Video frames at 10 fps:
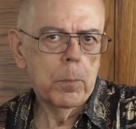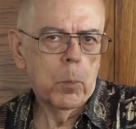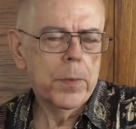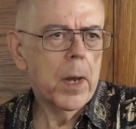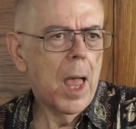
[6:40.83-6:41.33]

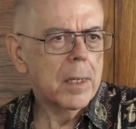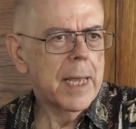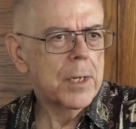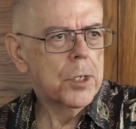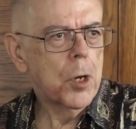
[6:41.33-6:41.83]
When the
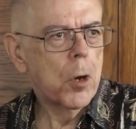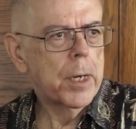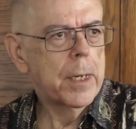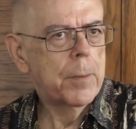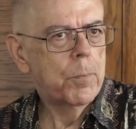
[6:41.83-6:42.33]
lockdown
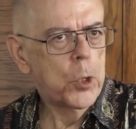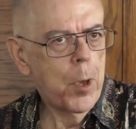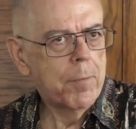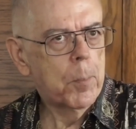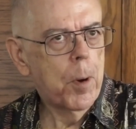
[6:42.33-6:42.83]
started and you
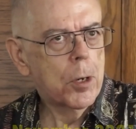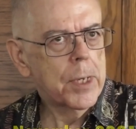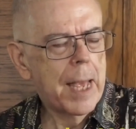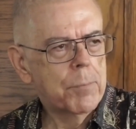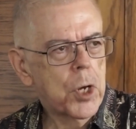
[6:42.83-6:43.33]
have a
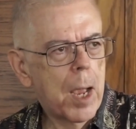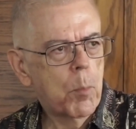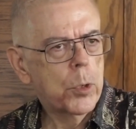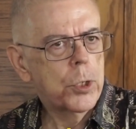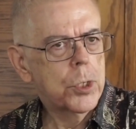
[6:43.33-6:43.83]
part-time
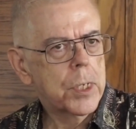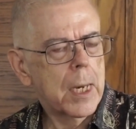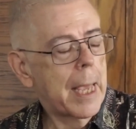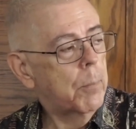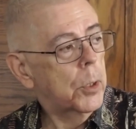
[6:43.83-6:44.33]
job, were you
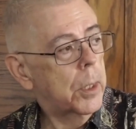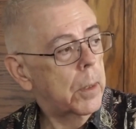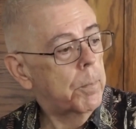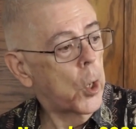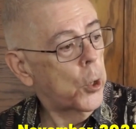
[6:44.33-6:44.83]
still able
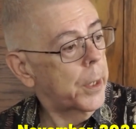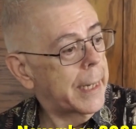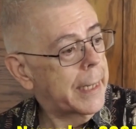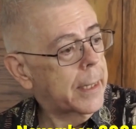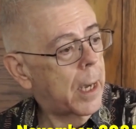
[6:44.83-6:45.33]
to earn an
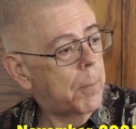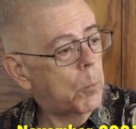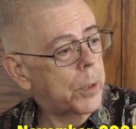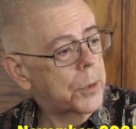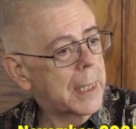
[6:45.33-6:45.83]

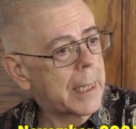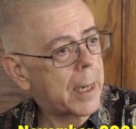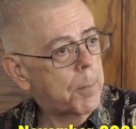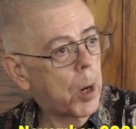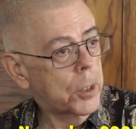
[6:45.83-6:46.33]
income with
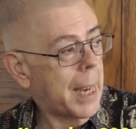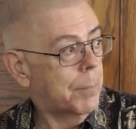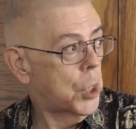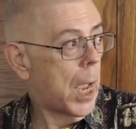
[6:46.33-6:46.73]
the part-time